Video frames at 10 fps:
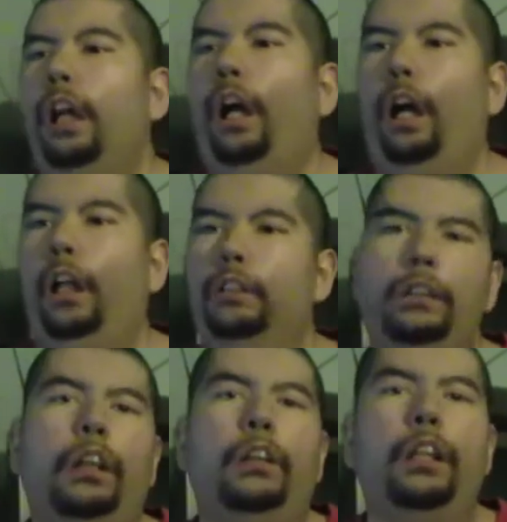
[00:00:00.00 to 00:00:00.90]

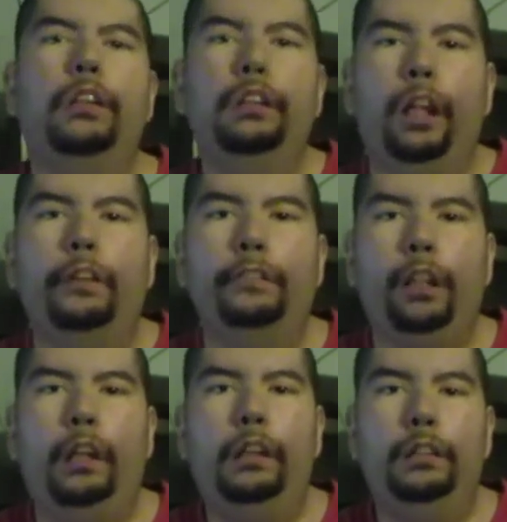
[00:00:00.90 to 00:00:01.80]
Let's go ahead and jump
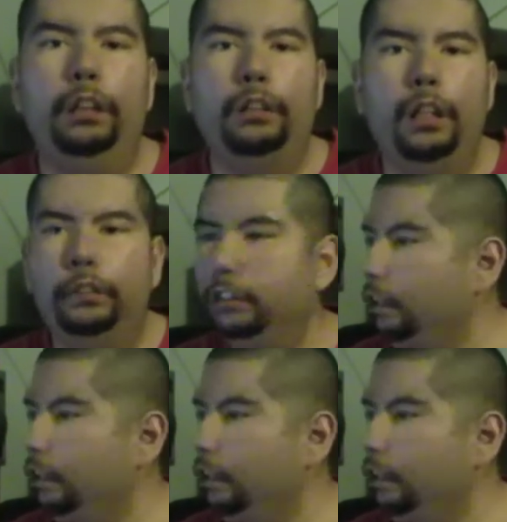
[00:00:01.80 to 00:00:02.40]
right into it.